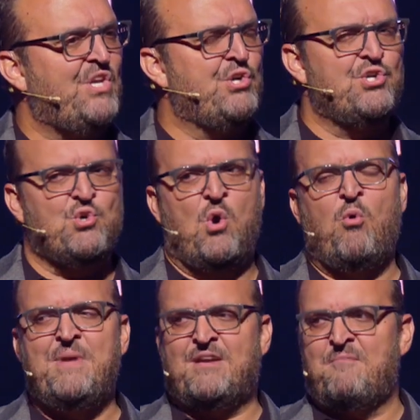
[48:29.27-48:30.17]
Your joy
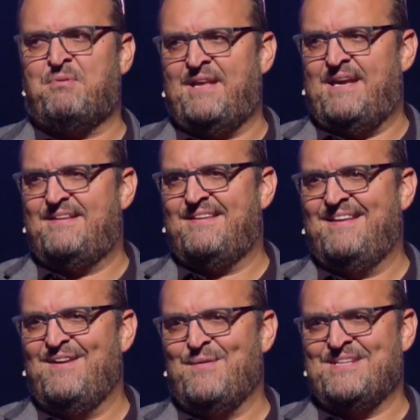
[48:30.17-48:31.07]
will be complete
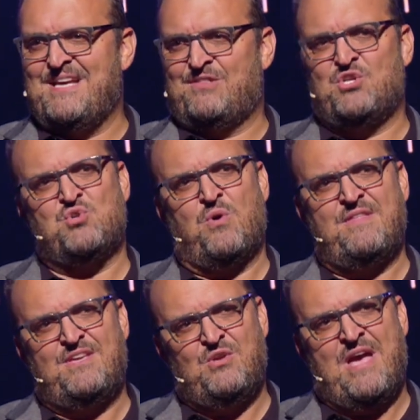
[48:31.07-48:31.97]
when you take the joy
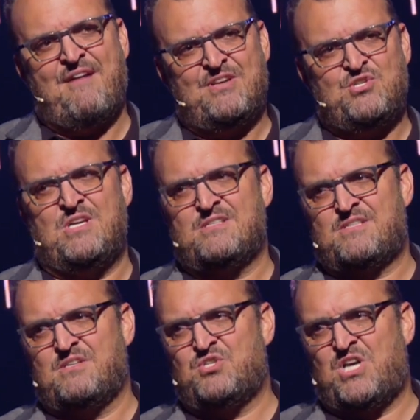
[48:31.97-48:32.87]
that you have in
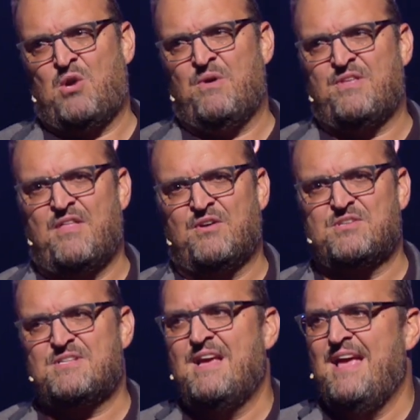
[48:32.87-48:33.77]
Jesus and share it with
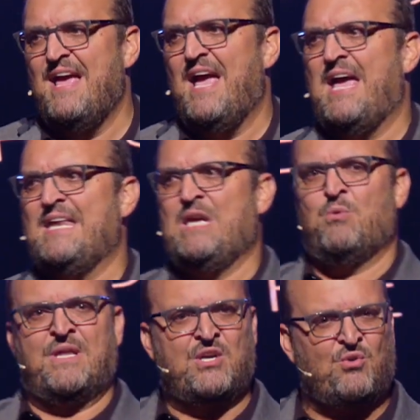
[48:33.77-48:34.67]
others, and He
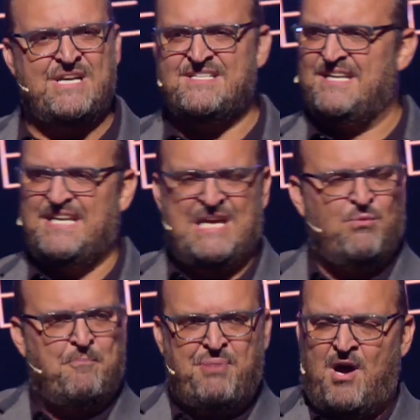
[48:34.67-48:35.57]
will increase it. He
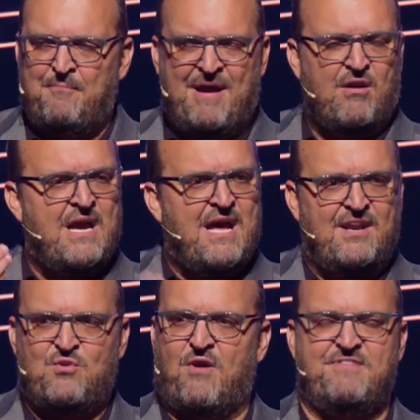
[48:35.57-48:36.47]
will pump out God
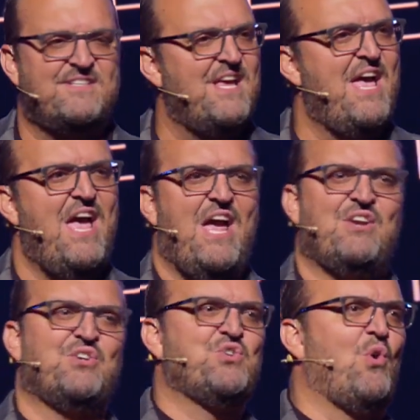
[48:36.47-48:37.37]
endorphins, and
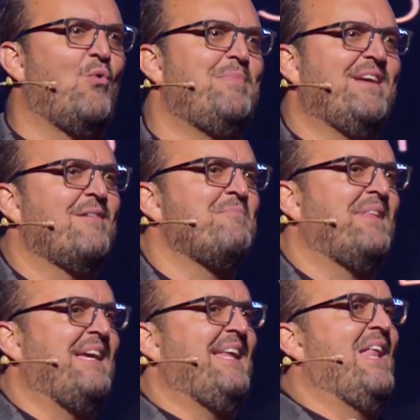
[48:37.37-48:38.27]
your joy will be
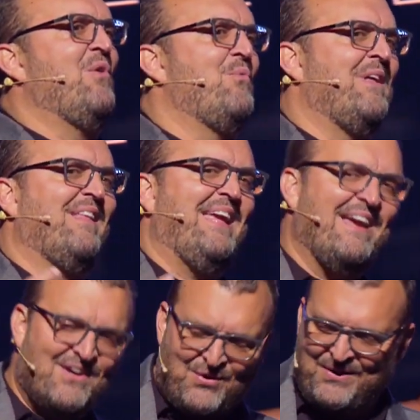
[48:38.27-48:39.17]
complete and it will
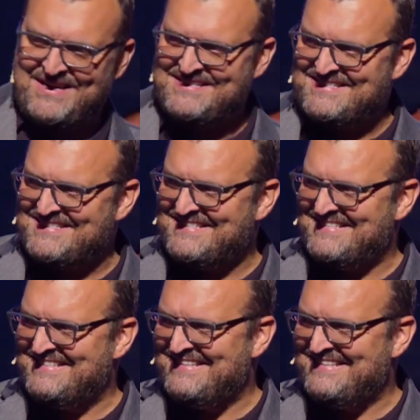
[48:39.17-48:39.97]
increase